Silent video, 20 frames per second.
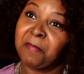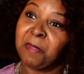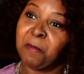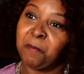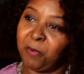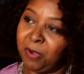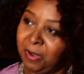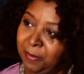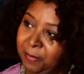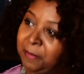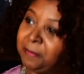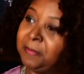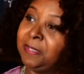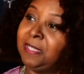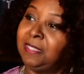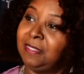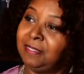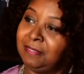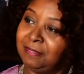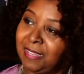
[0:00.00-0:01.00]
Probably.
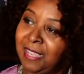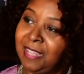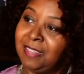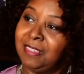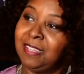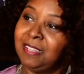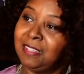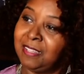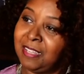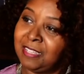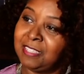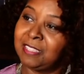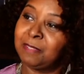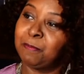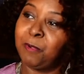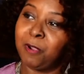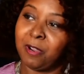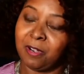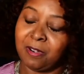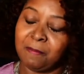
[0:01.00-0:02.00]
Uh -huh. I think uh-huh. that's
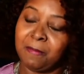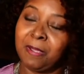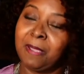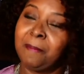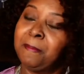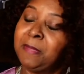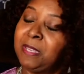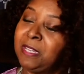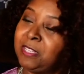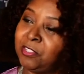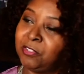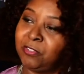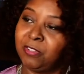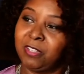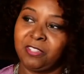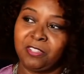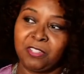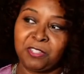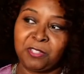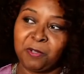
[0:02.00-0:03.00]
part of my ministry
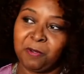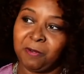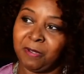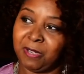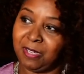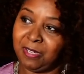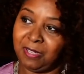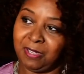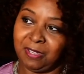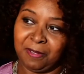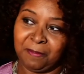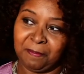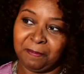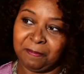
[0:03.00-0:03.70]
and just who I am.